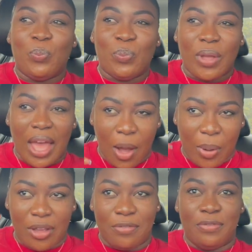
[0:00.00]
how
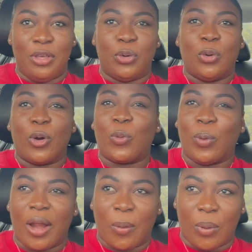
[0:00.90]
I feel or
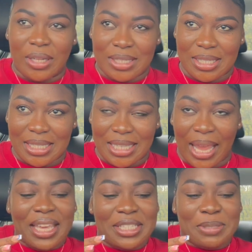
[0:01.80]
what I want to
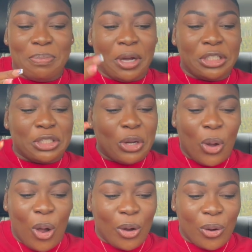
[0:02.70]
say. It's much
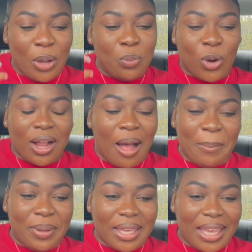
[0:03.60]
longer and more
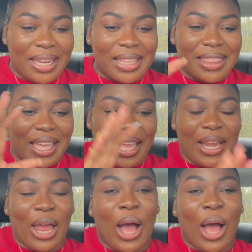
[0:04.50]
complicated than